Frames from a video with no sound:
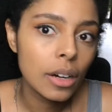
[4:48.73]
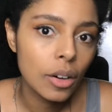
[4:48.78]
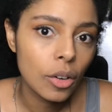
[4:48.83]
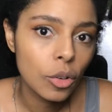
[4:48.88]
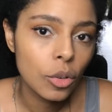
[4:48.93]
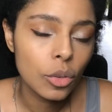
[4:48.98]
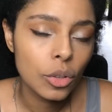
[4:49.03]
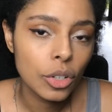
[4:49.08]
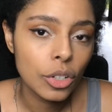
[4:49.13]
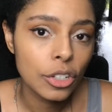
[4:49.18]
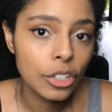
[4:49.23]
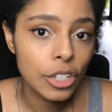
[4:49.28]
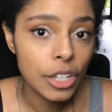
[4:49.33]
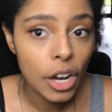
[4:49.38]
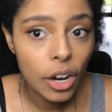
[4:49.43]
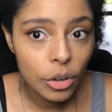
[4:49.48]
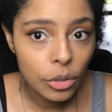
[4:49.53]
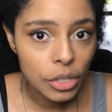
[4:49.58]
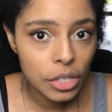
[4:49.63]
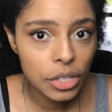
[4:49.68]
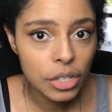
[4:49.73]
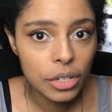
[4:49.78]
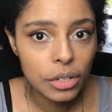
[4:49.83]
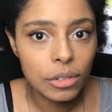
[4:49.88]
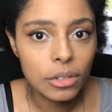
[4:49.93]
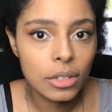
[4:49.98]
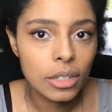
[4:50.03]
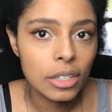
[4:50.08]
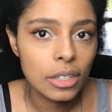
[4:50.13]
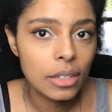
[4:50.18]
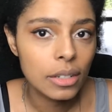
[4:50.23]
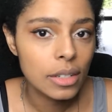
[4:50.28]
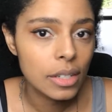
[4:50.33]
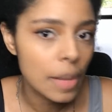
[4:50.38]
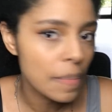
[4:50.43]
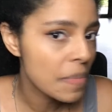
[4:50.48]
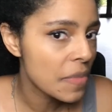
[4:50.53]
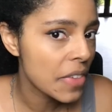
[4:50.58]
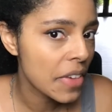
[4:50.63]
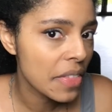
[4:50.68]
or toast, or
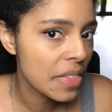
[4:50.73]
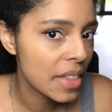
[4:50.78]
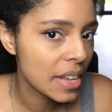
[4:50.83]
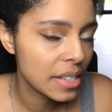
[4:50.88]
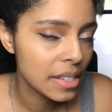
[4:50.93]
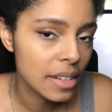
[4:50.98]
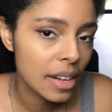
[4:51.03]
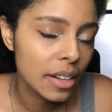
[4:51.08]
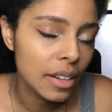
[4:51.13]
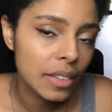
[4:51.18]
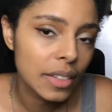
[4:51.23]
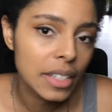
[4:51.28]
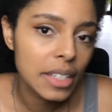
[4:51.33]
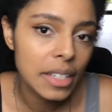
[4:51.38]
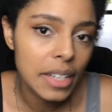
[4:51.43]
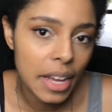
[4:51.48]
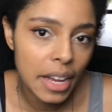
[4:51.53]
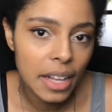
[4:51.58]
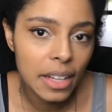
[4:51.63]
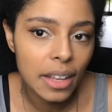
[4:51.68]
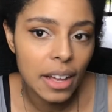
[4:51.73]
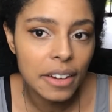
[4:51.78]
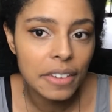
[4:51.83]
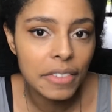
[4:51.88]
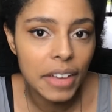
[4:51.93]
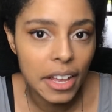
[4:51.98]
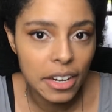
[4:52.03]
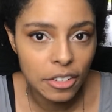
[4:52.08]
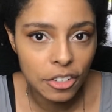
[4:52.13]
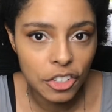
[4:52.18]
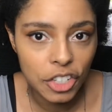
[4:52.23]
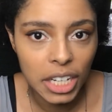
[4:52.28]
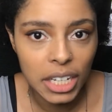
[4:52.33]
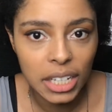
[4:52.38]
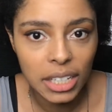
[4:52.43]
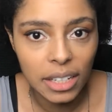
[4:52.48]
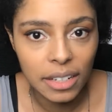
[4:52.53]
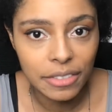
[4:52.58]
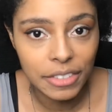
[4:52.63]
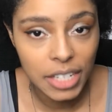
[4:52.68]
something that's not going to take a lot of energy and
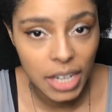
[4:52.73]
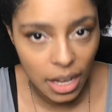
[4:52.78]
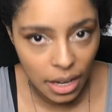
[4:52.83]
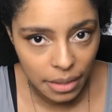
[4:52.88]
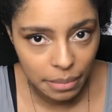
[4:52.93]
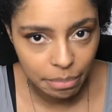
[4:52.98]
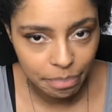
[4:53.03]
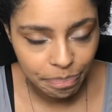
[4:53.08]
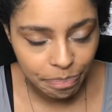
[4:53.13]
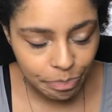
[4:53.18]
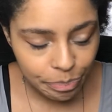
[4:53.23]
a lot of time.